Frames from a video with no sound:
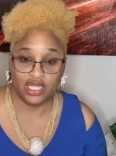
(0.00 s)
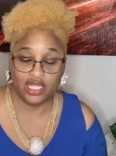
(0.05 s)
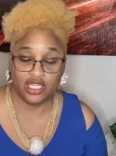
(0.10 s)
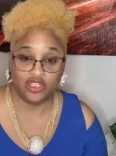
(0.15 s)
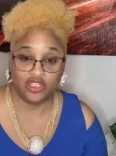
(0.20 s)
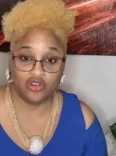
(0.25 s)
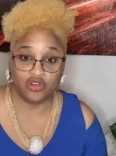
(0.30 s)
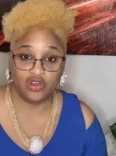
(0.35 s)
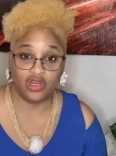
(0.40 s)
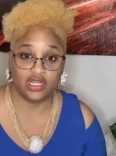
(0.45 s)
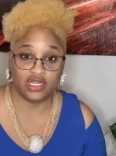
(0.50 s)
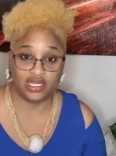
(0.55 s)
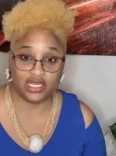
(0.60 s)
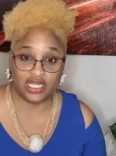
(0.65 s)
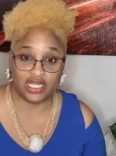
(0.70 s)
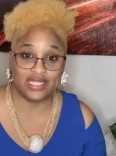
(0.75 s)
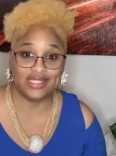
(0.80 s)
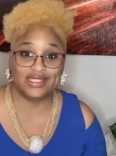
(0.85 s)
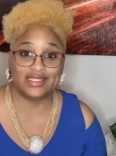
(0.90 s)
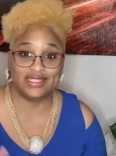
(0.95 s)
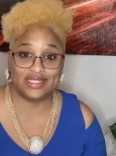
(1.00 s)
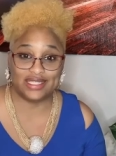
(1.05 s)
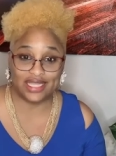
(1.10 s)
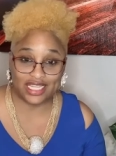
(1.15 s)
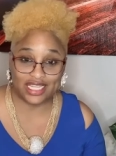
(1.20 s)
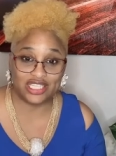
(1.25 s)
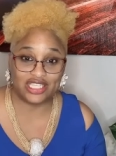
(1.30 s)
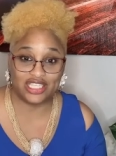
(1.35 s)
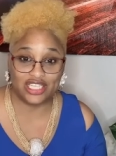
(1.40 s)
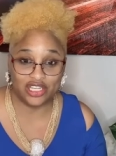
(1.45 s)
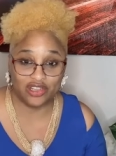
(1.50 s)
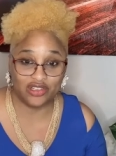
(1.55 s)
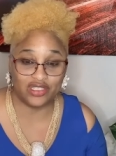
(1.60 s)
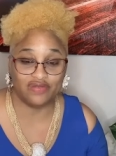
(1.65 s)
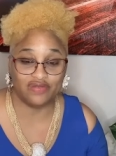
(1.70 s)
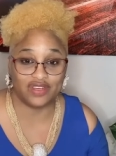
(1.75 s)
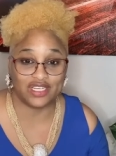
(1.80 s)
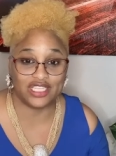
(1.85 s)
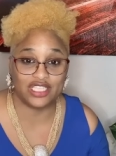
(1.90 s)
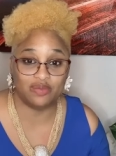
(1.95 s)
you're going to need six years
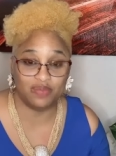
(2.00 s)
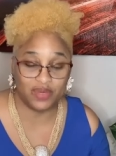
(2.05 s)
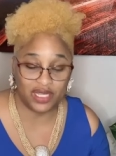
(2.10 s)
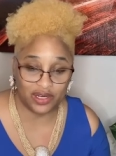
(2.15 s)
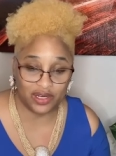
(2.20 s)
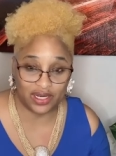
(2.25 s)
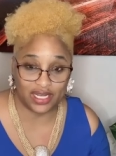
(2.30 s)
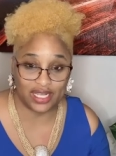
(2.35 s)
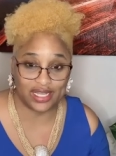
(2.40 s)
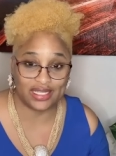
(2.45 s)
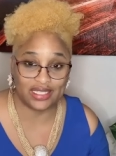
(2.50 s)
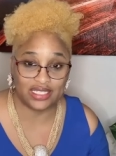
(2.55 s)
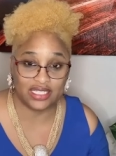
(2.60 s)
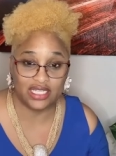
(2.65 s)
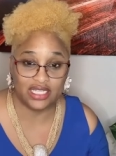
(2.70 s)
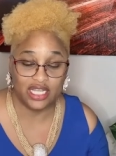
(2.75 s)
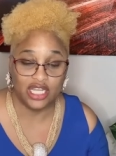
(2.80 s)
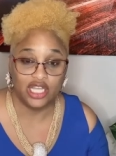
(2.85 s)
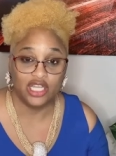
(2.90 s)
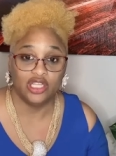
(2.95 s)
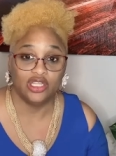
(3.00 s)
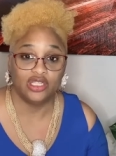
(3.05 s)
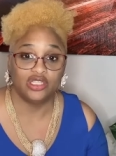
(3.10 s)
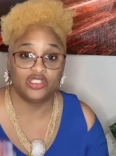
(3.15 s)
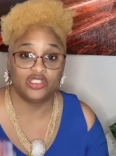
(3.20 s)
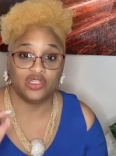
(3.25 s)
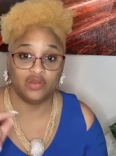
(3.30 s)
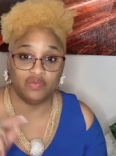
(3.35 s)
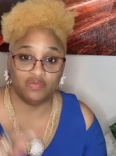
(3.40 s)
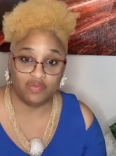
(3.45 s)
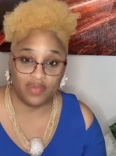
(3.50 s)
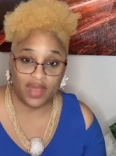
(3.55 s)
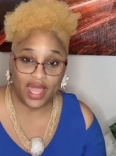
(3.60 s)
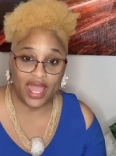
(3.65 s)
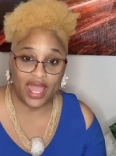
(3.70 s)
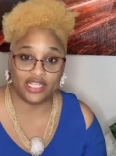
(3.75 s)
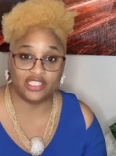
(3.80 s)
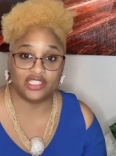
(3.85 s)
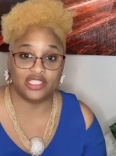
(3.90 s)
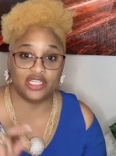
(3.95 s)
of experience to
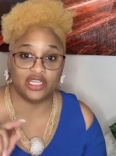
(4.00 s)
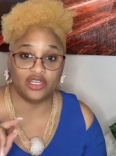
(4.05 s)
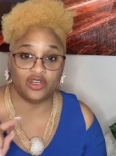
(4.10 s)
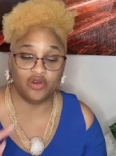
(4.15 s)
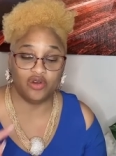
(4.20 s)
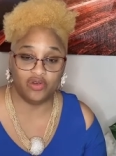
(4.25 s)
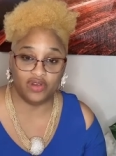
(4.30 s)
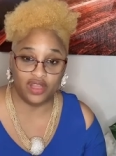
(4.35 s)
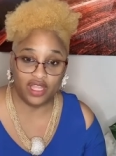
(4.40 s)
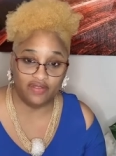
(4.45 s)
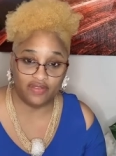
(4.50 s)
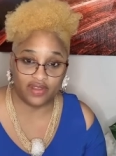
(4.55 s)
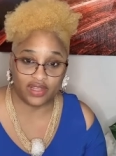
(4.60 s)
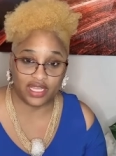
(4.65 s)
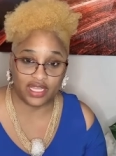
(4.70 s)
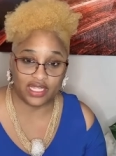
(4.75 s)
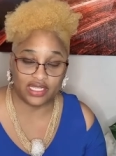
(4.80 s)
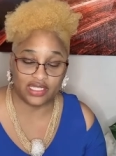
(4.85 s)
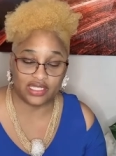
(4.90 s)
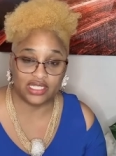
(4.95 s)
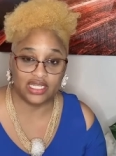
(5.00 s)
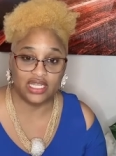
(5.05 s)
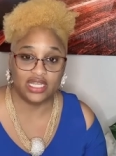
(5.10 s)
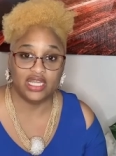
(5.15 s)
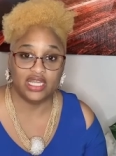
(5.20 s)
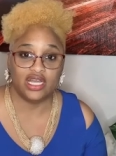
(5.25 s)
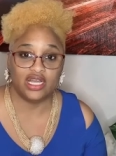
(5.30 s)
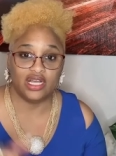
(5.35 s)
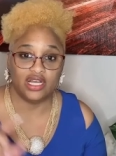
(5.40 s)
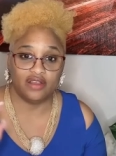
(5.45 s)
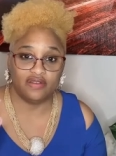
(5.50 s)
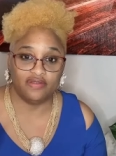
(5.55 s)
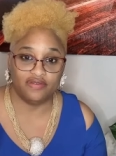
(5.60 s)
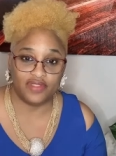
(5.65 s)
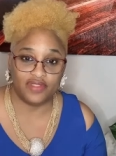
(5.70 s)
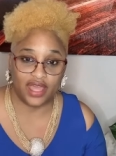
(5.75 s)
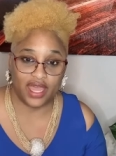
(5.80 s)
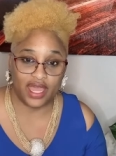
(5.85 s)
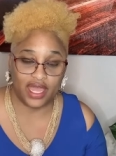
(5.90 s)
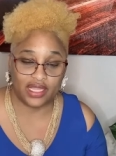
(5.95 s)
match the equivalent of
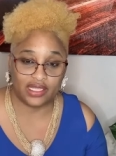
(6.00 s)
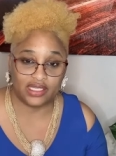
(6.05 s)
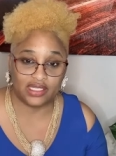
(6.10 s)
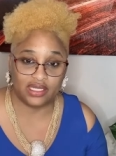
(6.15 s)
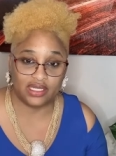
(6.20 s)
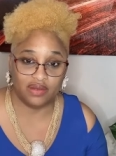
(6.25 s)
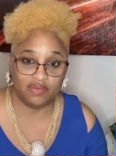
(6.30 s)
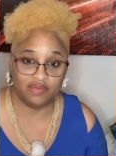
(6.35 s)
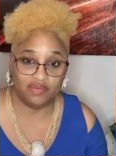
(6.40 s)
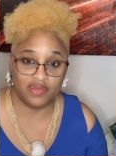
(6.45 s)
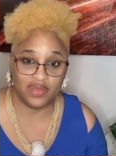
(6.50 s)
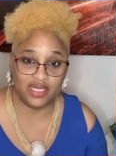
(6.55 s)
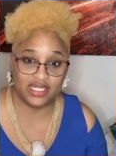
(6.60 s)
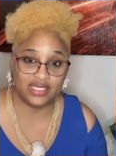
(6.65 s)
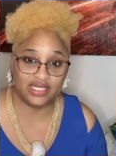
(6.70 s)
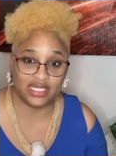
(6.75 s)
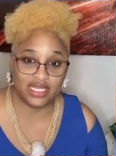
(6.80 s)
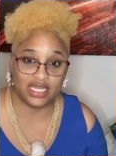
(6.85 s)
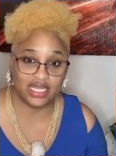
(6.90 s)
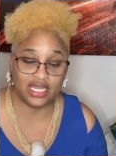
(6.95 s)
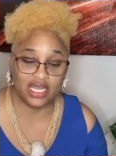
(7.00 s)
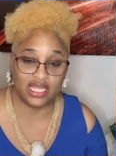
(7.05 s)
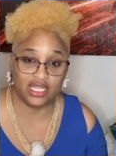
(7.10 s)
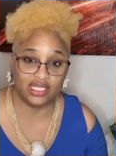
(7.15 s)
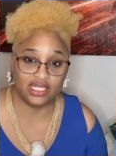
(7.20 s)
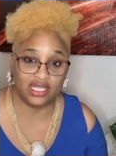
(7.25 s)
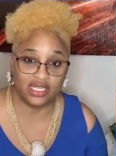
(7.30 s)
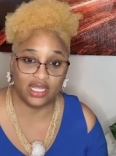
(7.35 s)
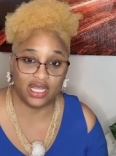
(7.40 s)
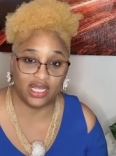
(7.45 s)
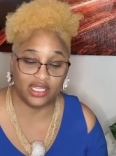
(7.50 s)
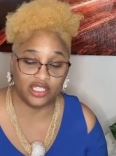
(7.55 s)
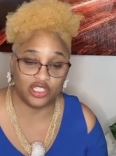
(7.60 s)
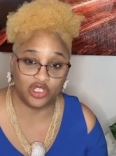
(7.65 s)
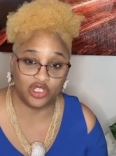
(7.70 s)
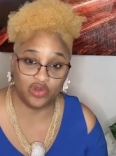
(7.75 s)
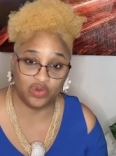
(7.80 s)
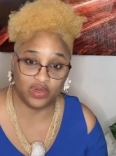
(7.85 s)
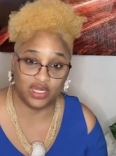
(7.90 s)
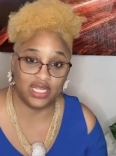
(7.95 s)
that missing uh,
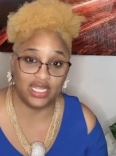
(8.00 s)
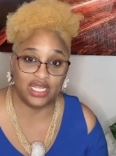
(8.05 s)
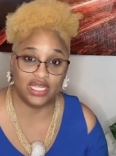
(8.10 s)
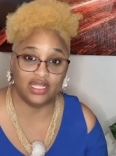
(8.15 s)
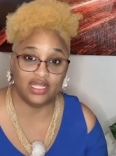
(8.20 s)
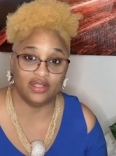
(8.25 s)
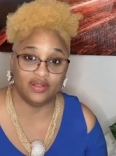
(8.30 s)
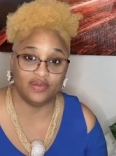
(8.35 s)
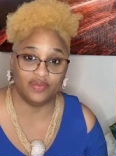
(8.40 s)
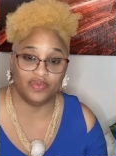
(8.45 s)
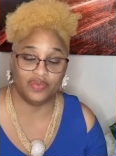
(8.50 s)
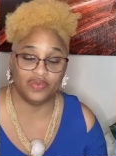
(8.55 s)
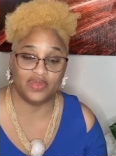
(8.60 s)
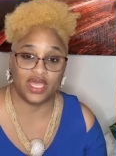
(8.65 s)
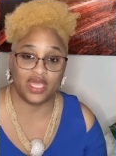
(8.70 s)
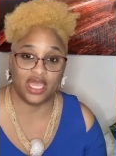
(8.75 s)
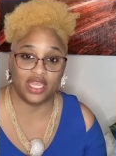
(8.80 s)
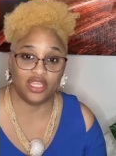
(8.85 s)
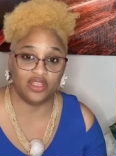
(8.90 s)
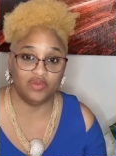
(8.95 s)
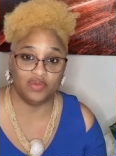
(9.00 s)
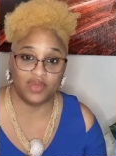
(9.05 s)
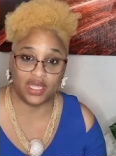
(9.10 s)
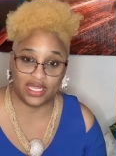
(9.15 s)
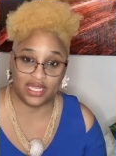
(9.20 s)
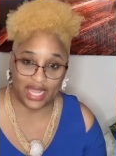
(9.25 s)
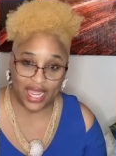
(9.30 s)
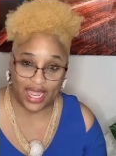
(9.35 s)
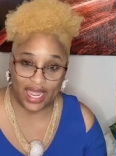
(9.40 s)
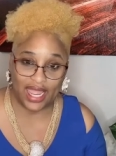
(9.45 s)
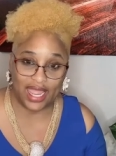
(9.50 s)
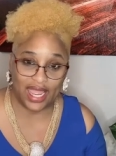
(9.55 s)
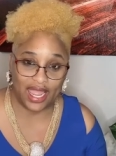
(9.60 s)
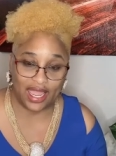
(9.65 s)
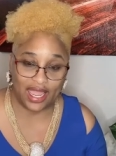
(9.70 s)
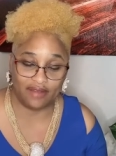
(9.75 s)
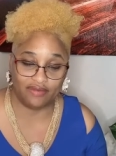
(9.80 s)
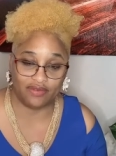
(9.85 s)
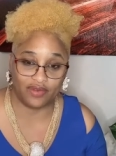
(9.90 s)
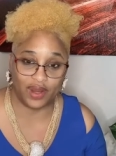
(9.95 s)
degree that you may not
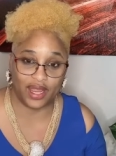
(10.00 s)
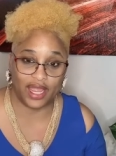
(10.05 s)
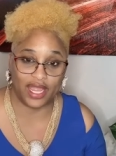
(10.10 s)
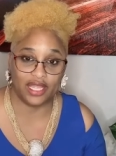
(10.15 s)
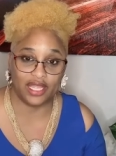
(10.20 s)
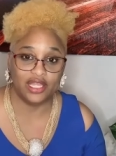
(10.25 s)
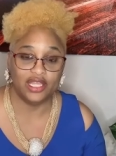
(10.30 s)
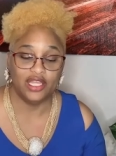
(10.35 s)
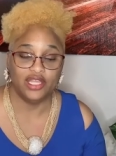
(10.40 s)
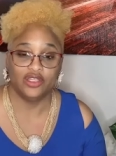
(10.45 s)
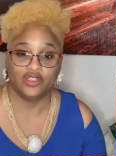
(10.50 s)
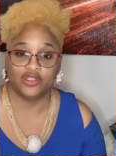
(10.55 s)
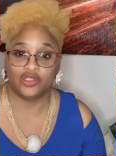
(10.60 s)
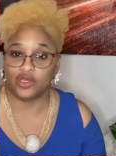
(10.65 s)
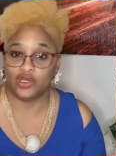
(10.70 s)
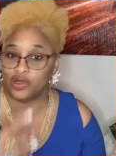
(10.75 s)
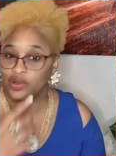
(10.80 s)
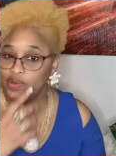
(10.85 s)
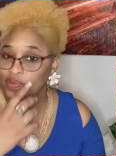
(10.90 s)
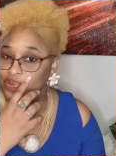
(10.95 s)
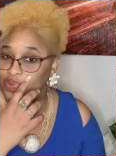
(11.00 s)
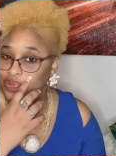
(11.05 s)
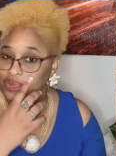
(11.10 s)
have, right? So